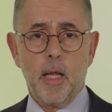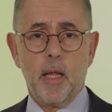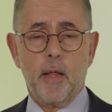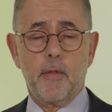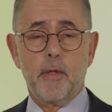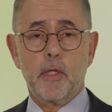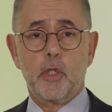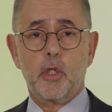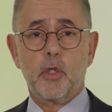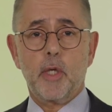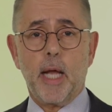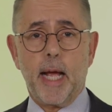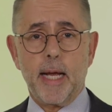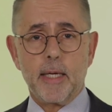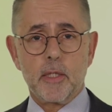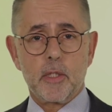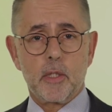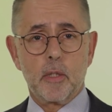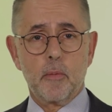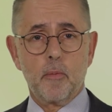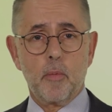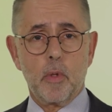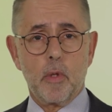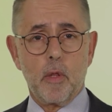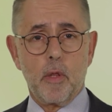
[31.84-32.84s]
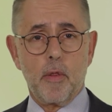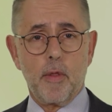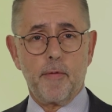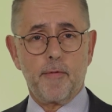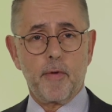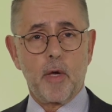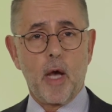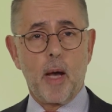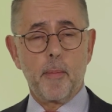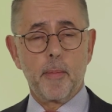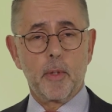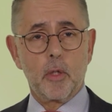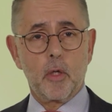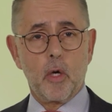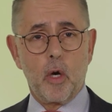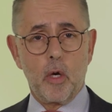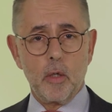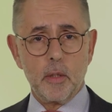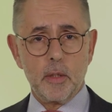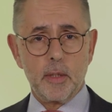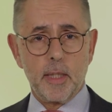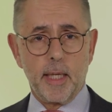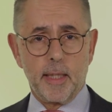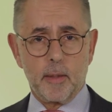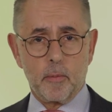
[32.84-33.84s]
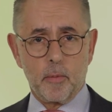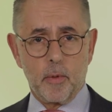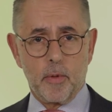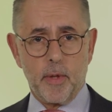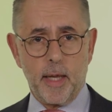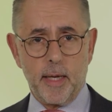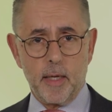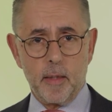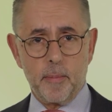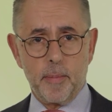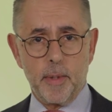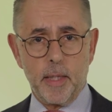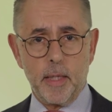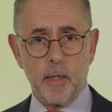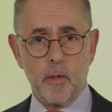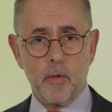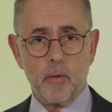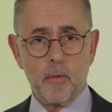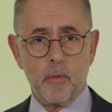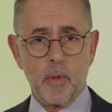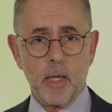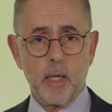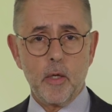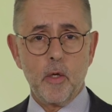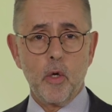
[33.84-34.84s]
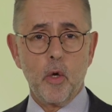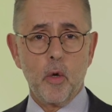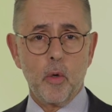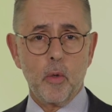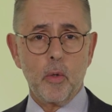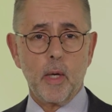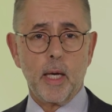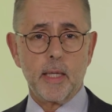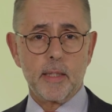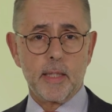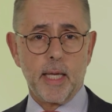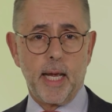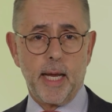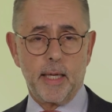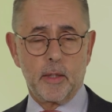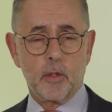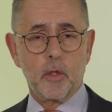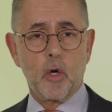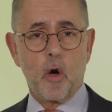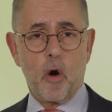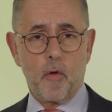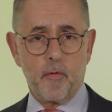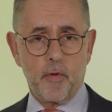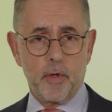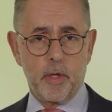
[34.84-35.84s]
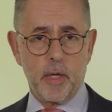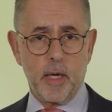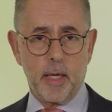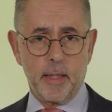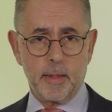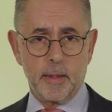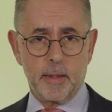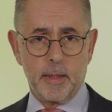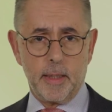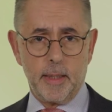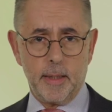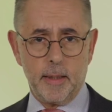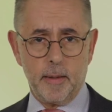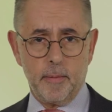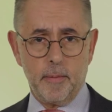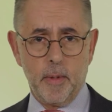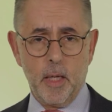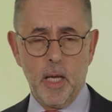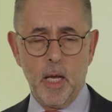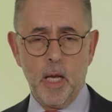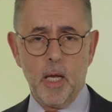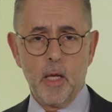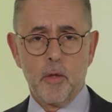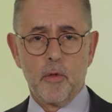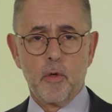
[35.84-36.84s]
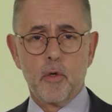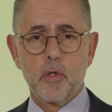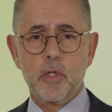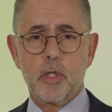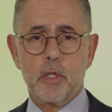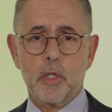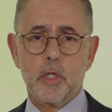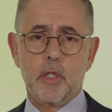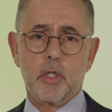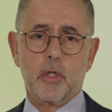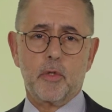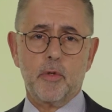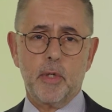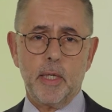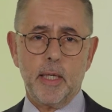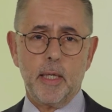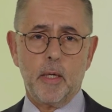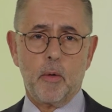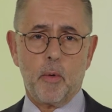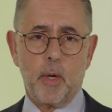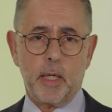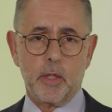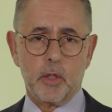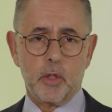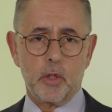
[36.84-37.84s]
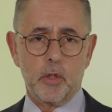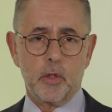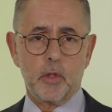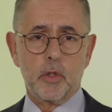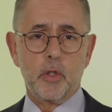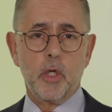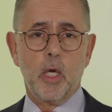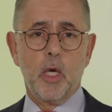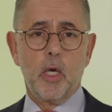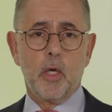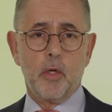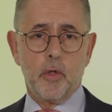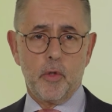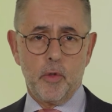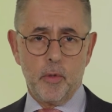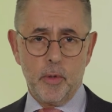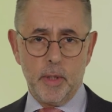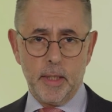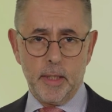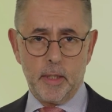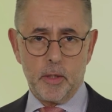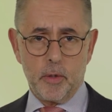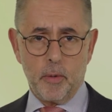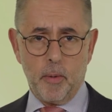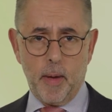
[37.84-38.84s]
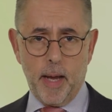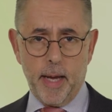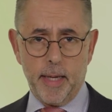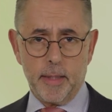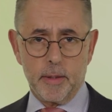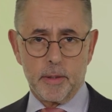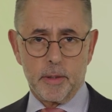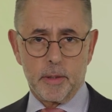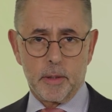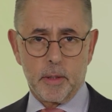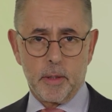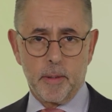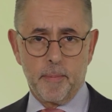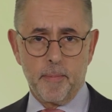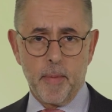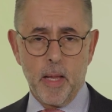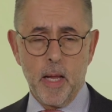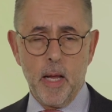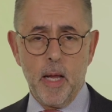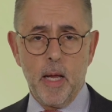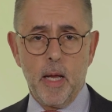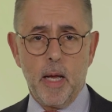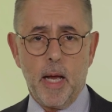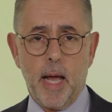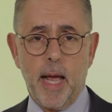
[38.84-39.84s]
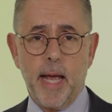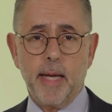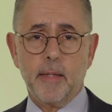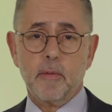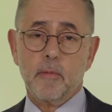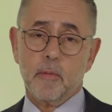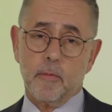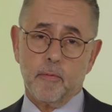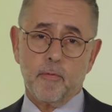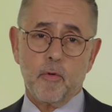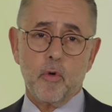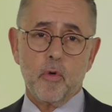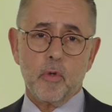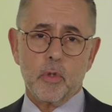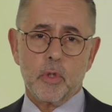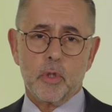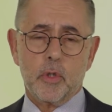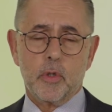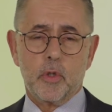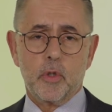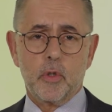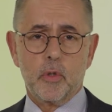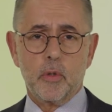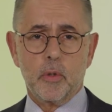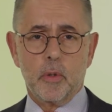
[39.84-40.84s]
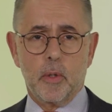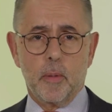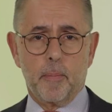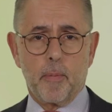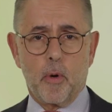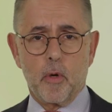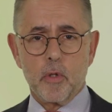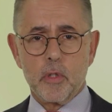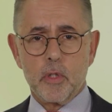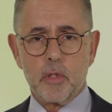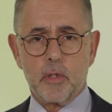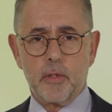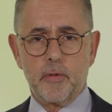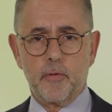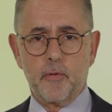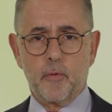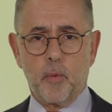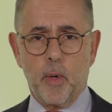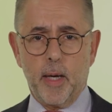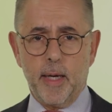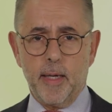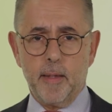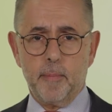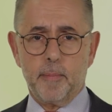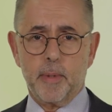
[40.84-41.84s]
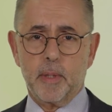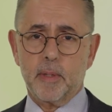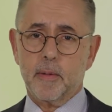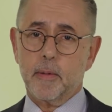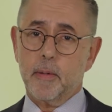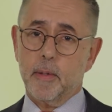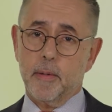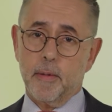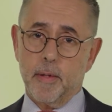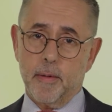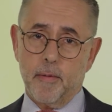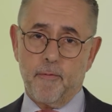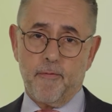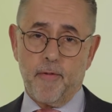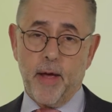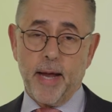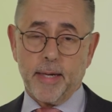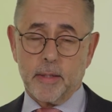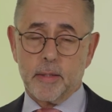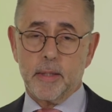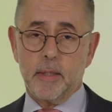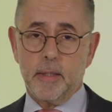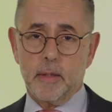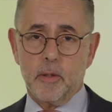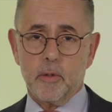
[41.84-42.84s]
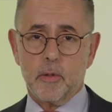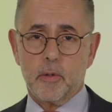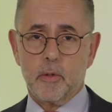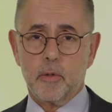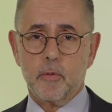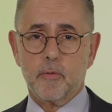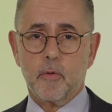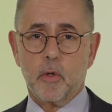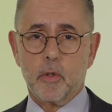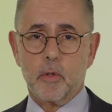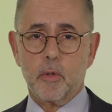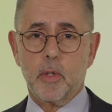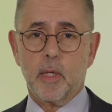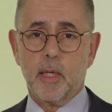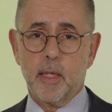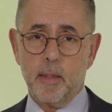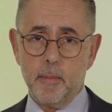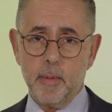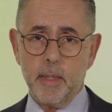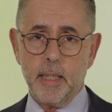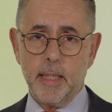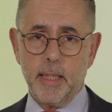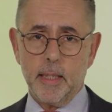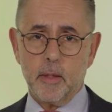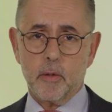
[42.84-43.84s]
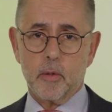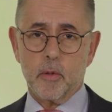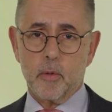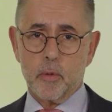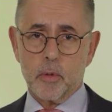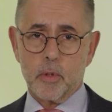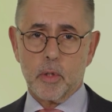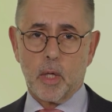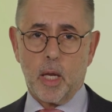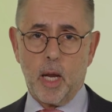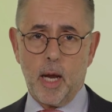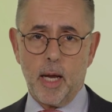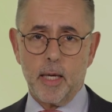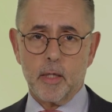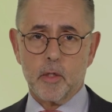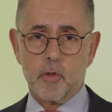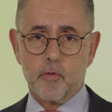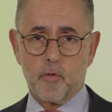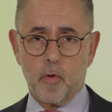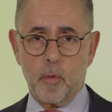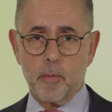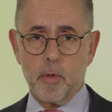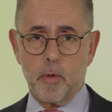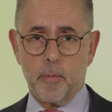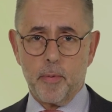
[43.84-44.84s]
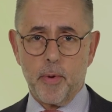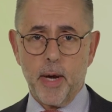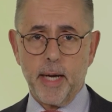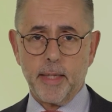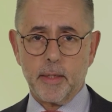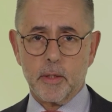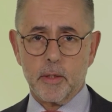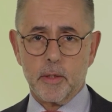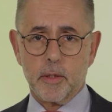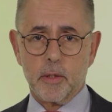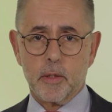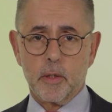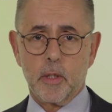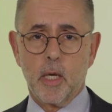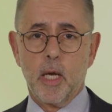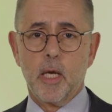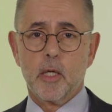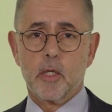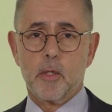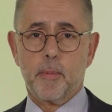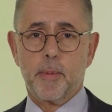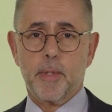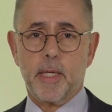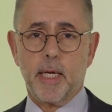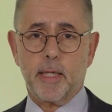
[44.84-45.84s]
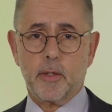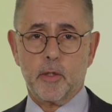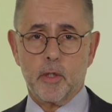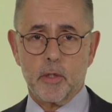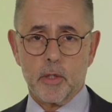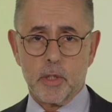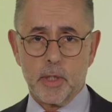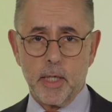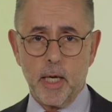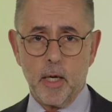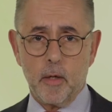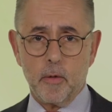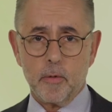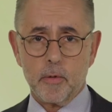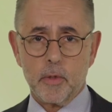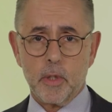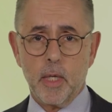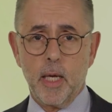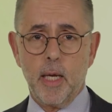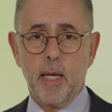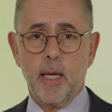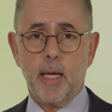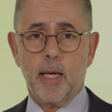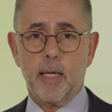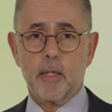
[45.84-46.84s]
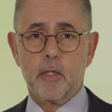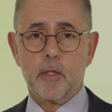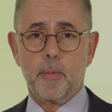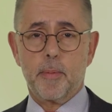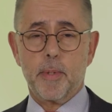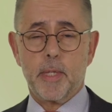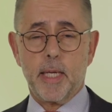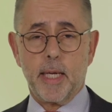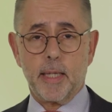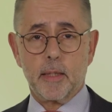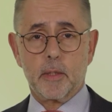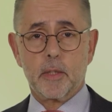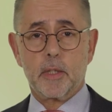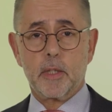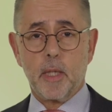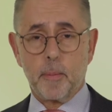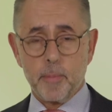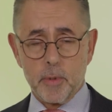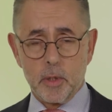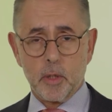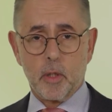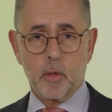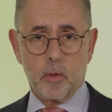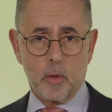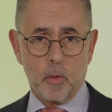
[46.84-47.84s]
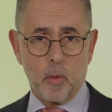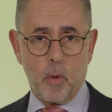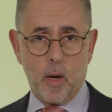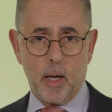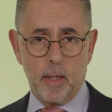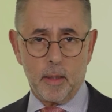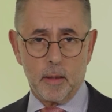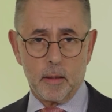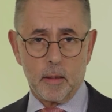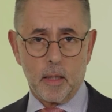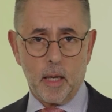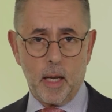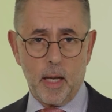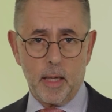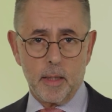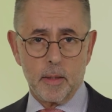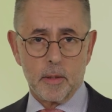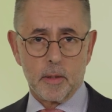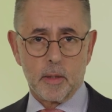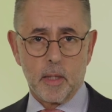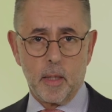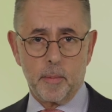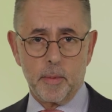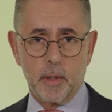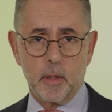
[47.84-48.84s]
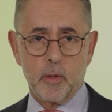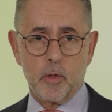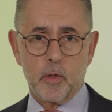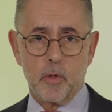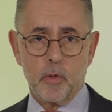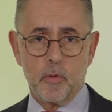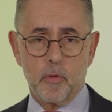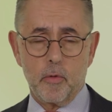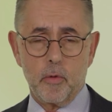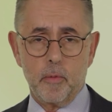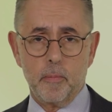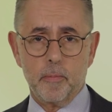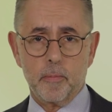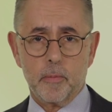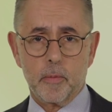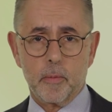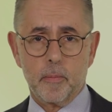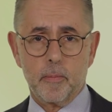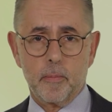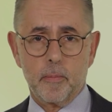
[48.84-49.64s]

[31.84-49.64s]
And they should ask them whether they've come in contact with anybody who they know has had COVID-19. Those are the screening questions you need to ask. And of course, you should do it in a positive way, but the fact is you've got to eliminate those clients from your practice to protect yourselves and to protect subsequent clients coming into your room.